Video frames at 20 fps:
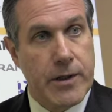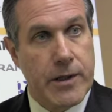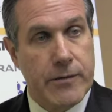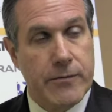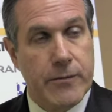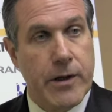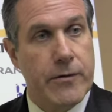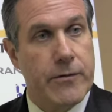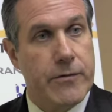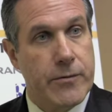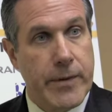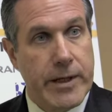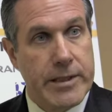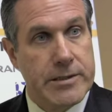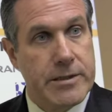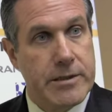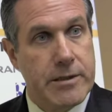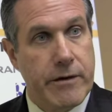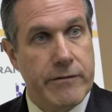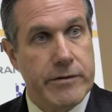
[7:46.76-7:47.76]

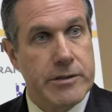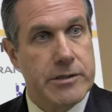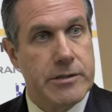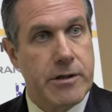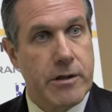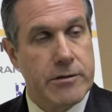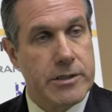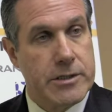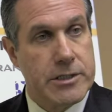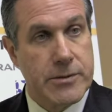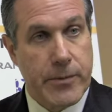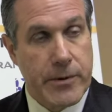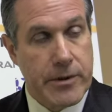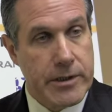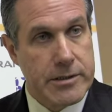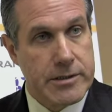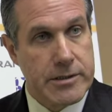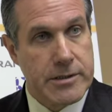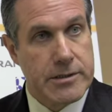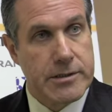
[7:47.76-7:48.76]
information, leverage each other's
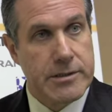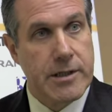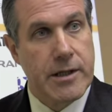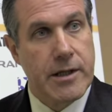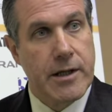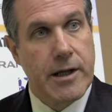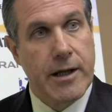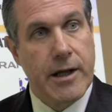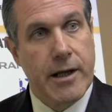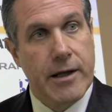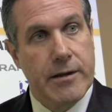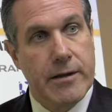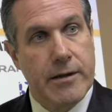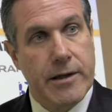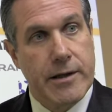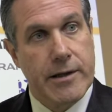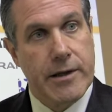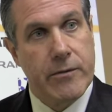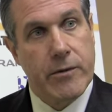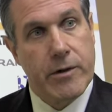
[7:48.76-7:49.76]
experiences, and
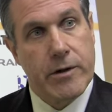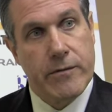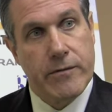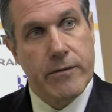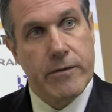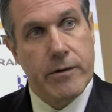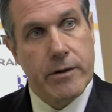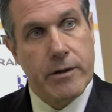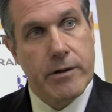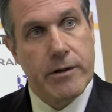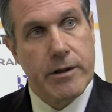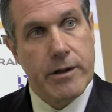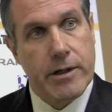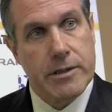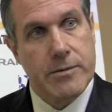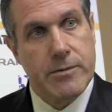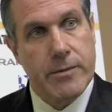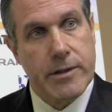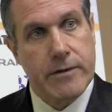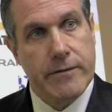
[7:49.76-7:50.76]
then get ready for the
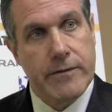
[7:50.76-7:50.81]
next big